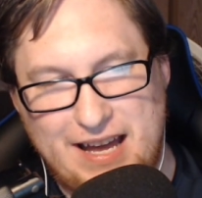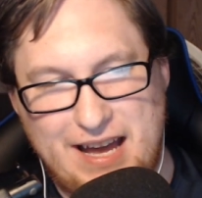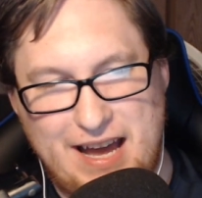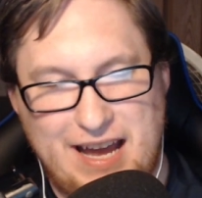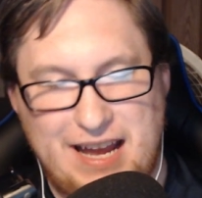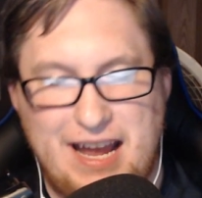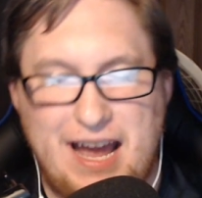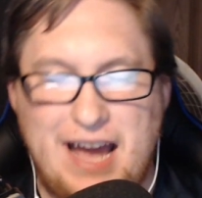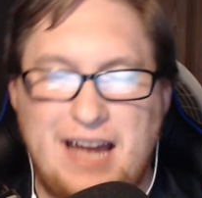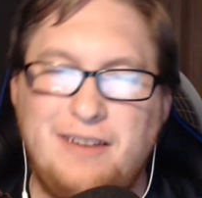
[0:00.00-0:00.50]

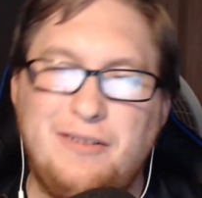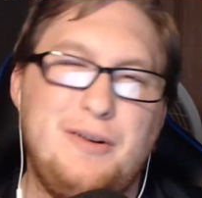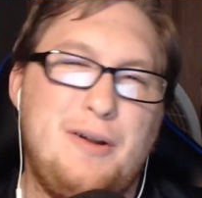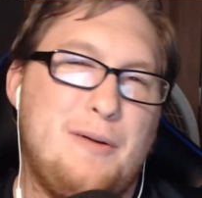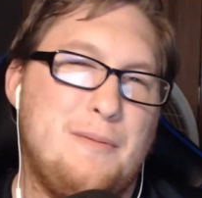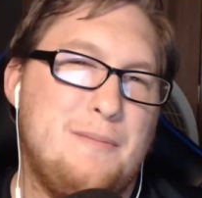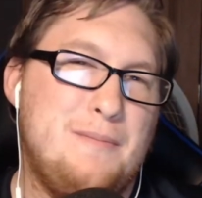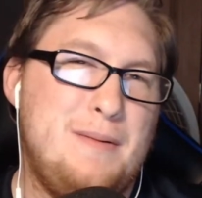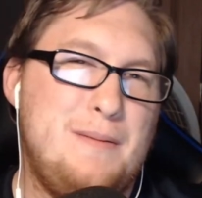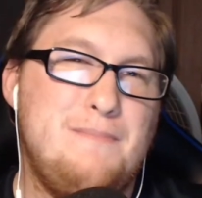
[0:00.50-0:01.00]
I don't
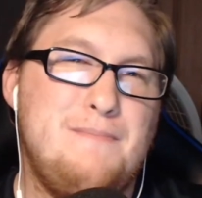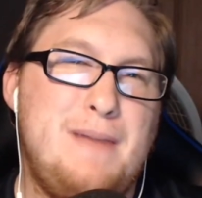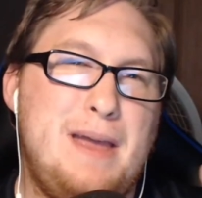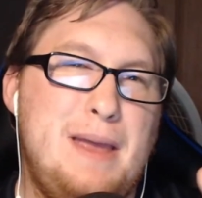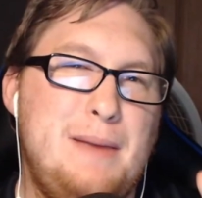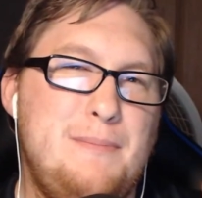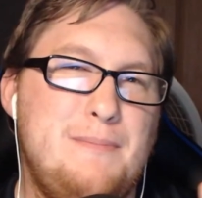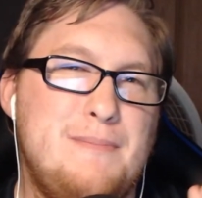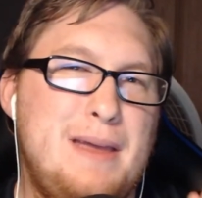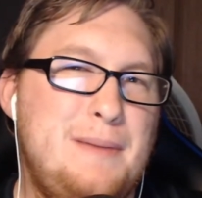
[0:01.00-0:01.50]
know,
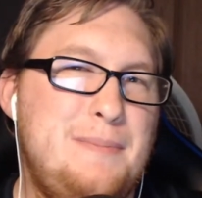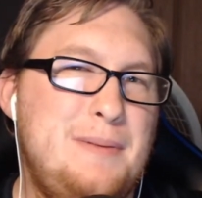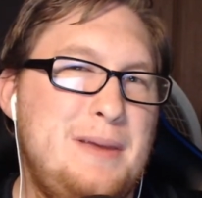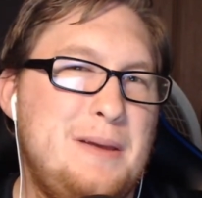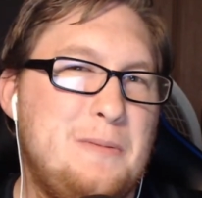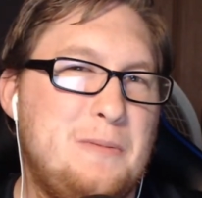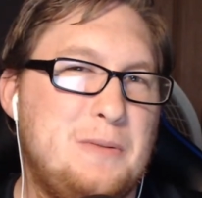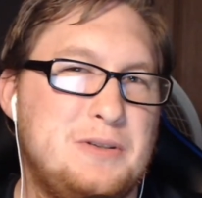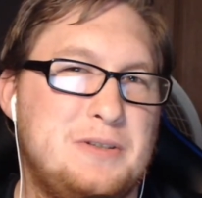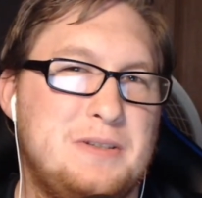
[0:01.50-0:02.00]
maybe
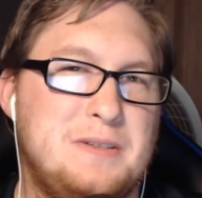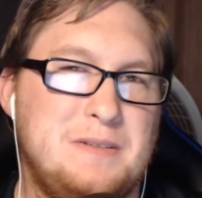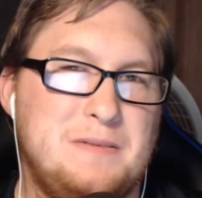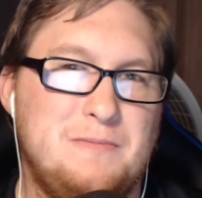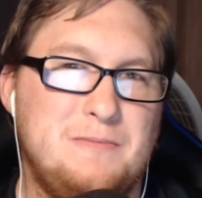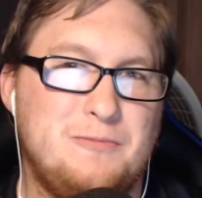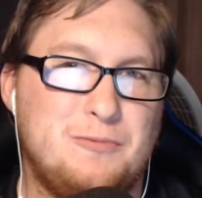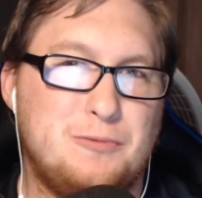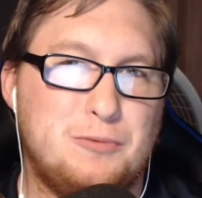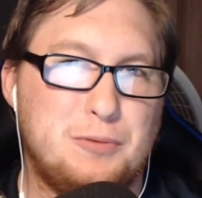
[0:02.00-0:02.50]
it wasn't
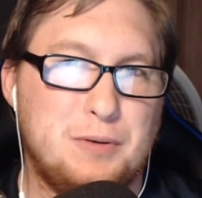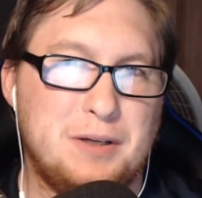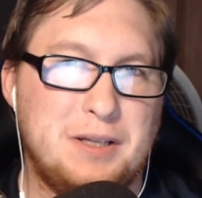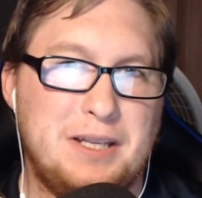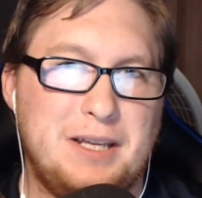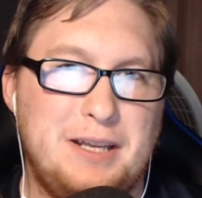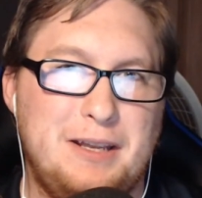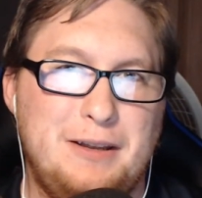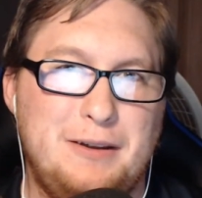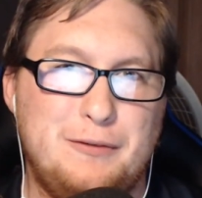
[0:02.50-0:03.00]

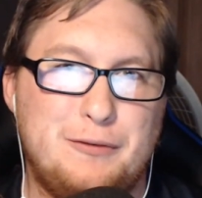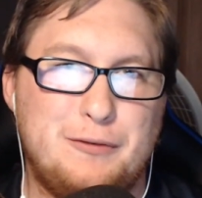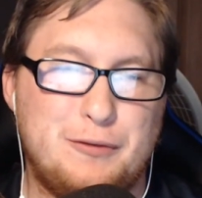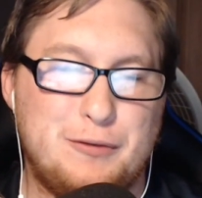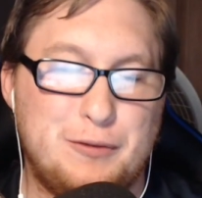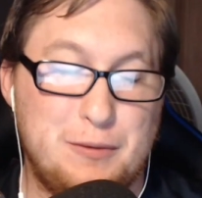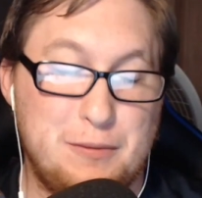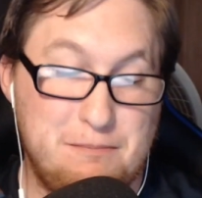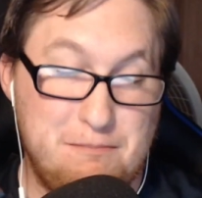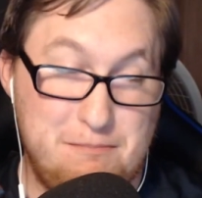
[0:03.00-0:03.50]
really
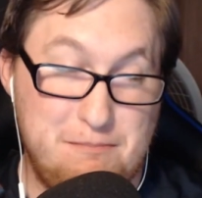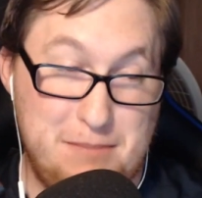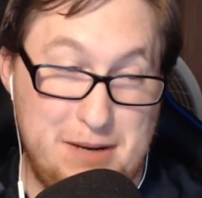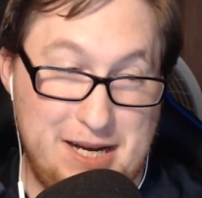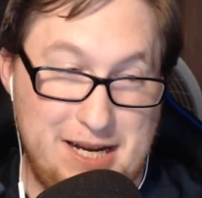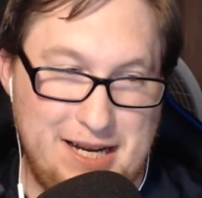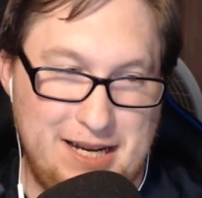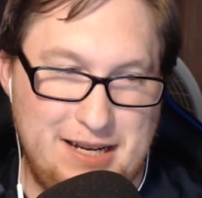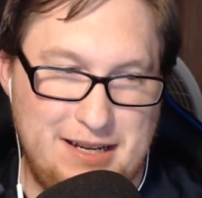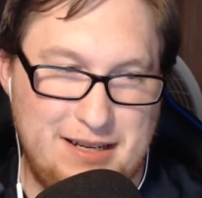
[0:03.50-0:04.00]
for
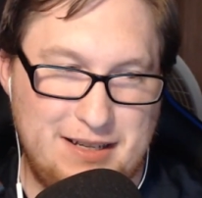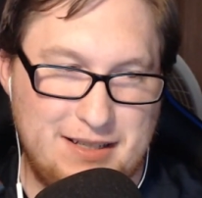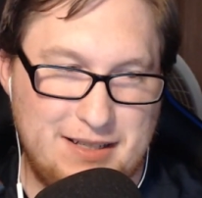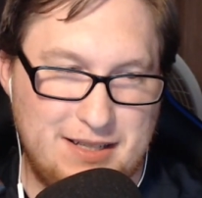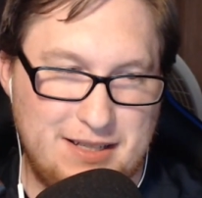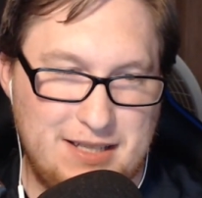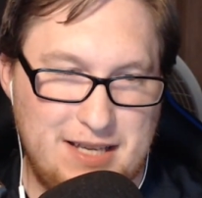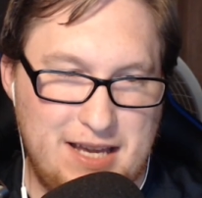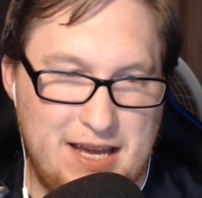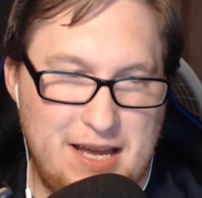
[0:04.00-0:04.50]
me
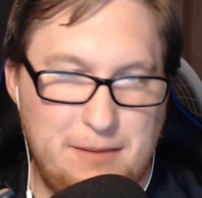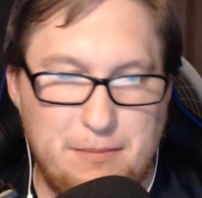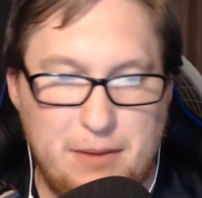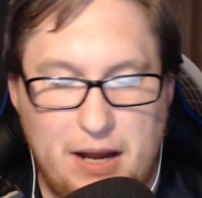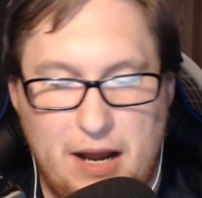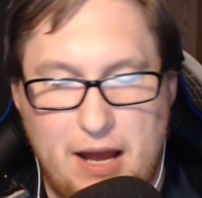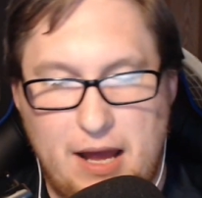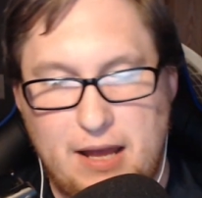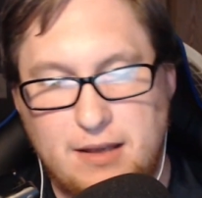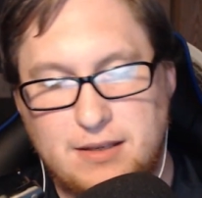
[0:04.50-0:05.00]
to say,
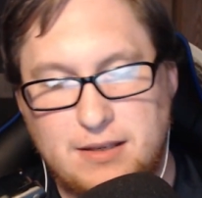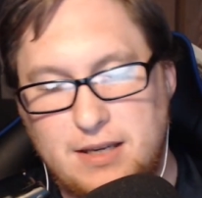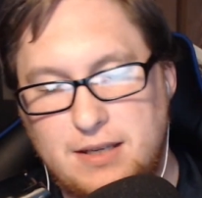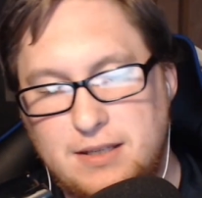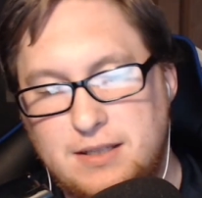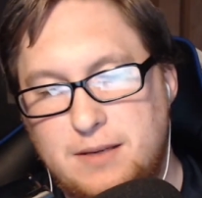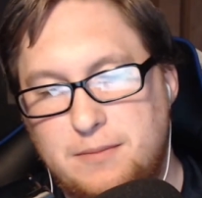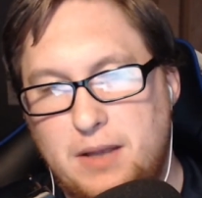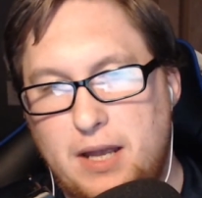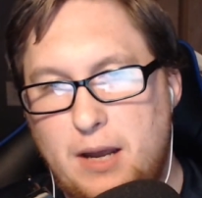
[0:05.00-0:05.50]
but it's not
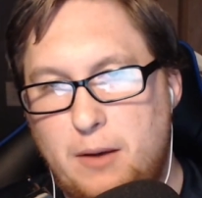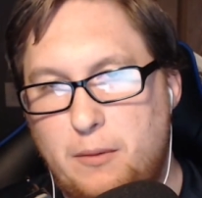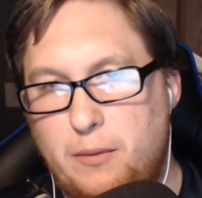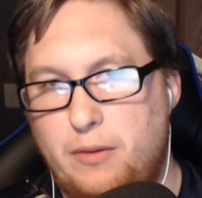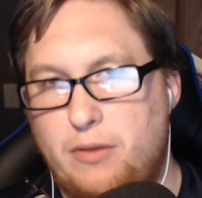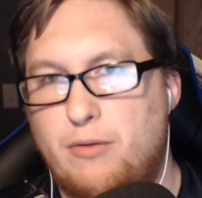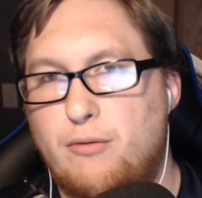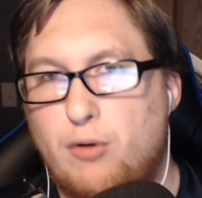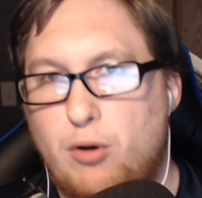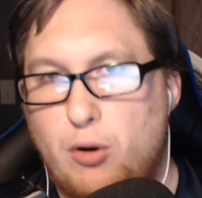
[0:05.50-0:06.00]
something I would
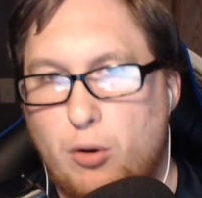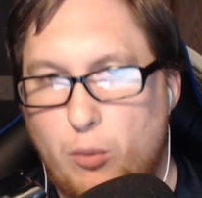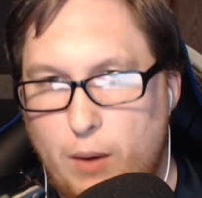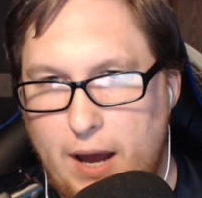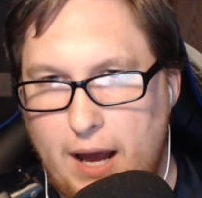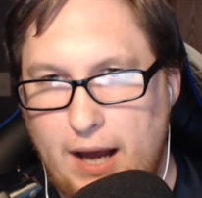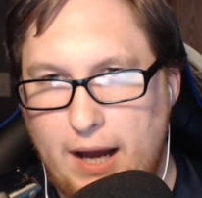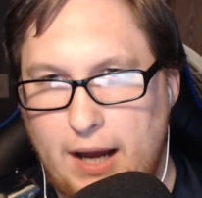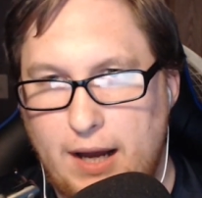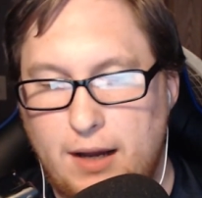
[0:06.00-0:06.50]
throw
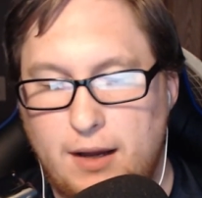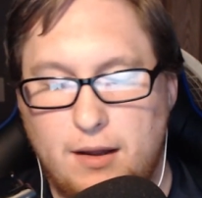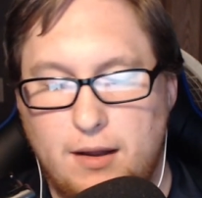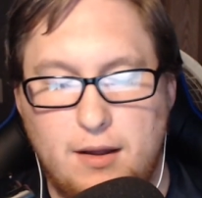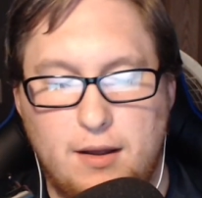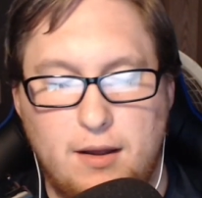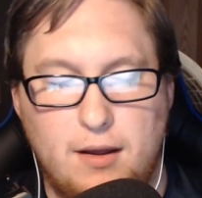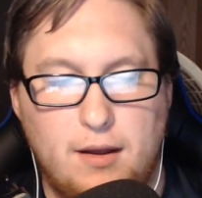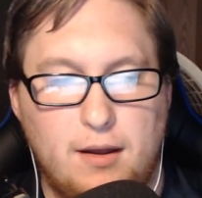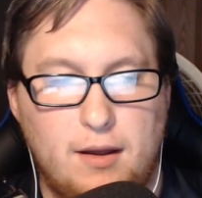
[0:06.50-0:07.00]
away.
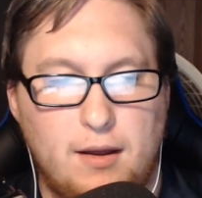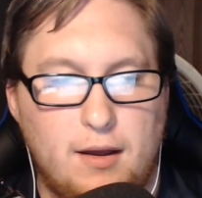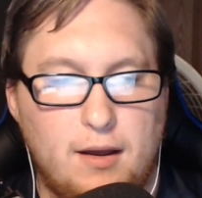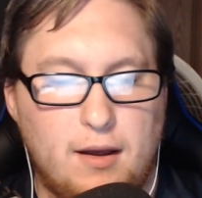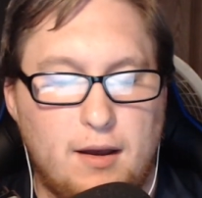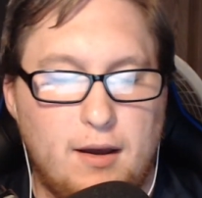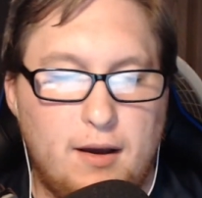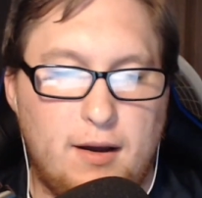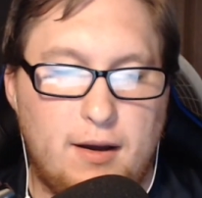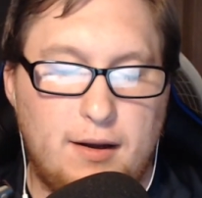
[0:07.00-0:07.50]

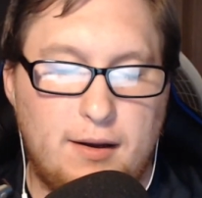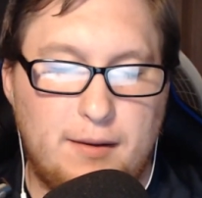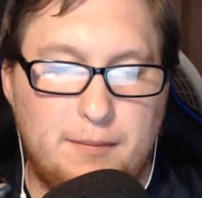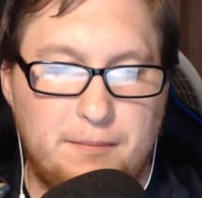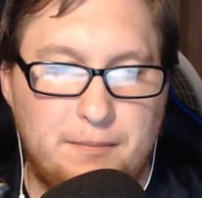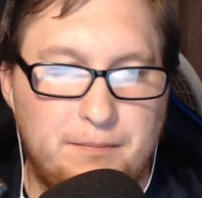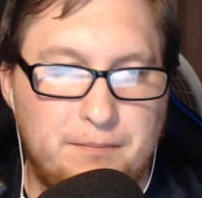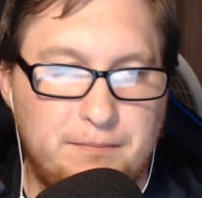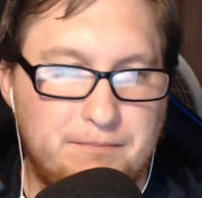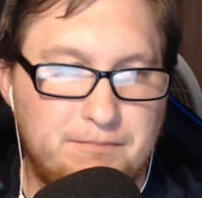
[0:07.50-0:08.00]
I
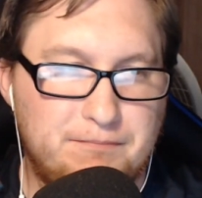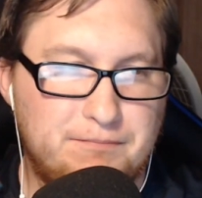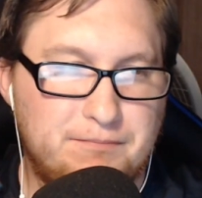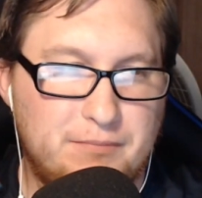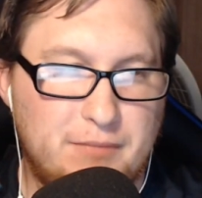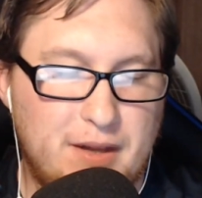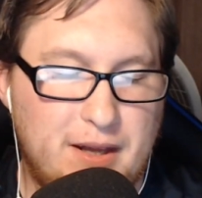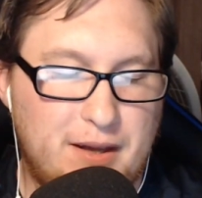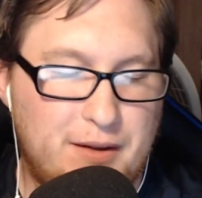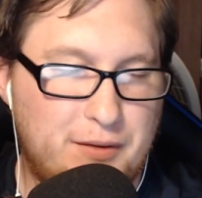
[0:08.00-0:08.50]

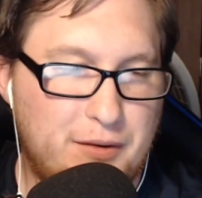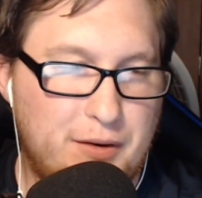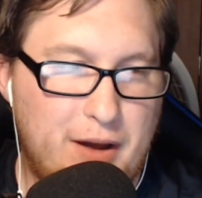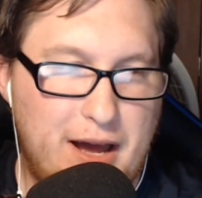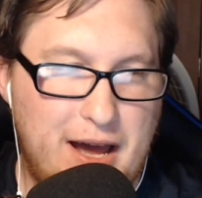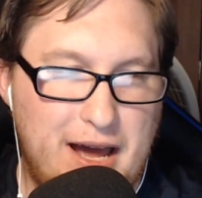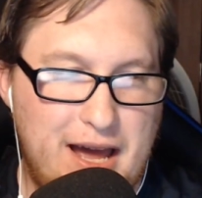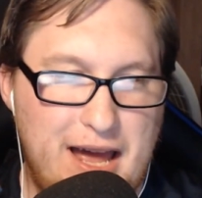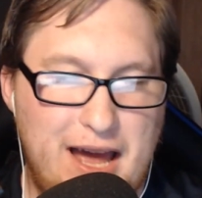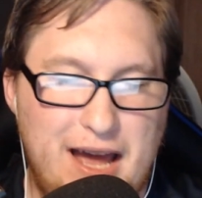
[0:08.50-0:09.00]
don't know,
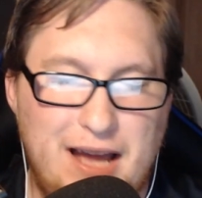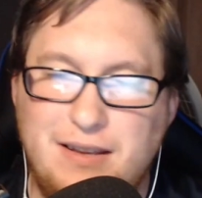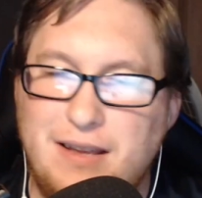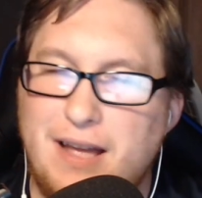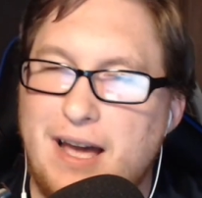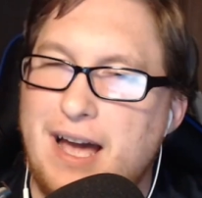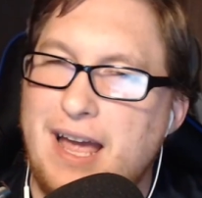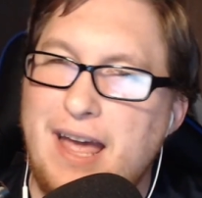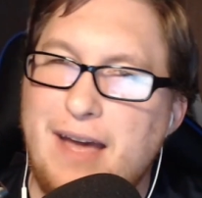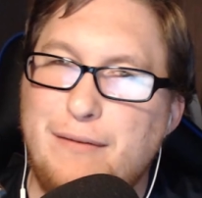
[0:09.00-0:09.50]
I
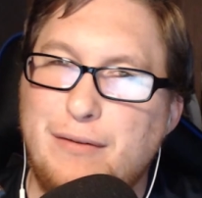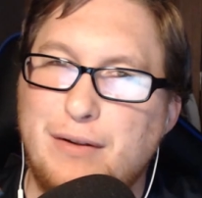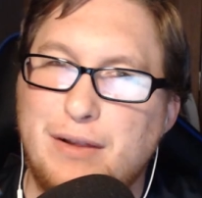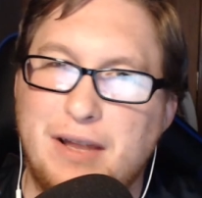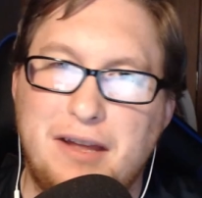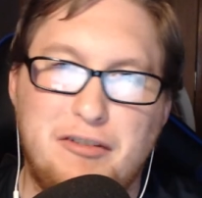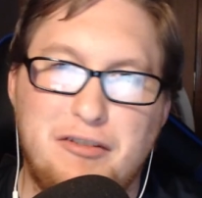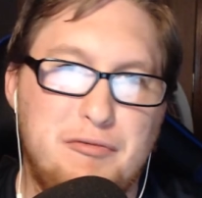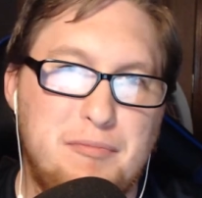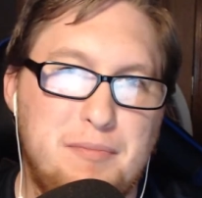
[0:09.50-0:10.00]
have a
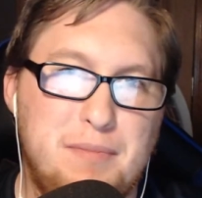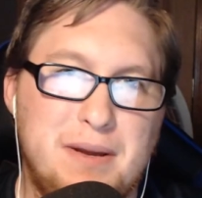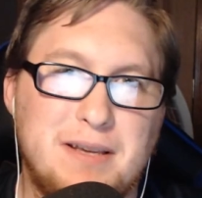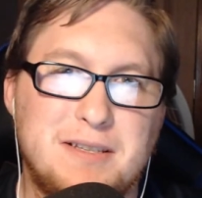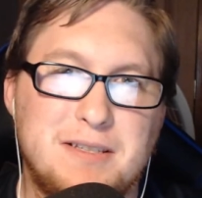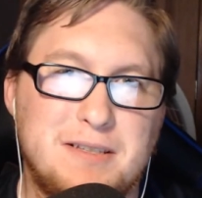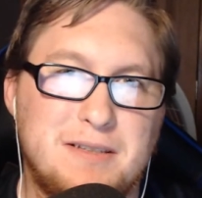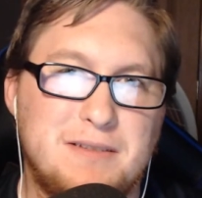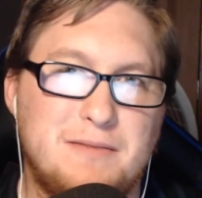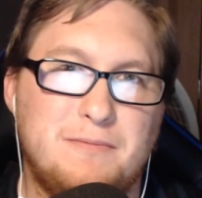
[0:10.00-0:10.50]
lot of
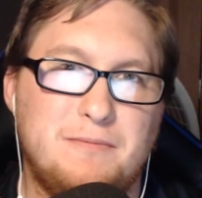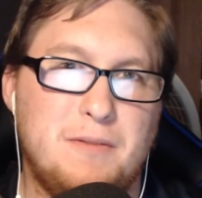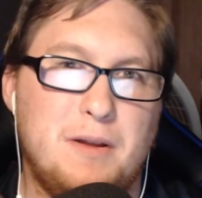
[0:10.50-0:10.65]
mixed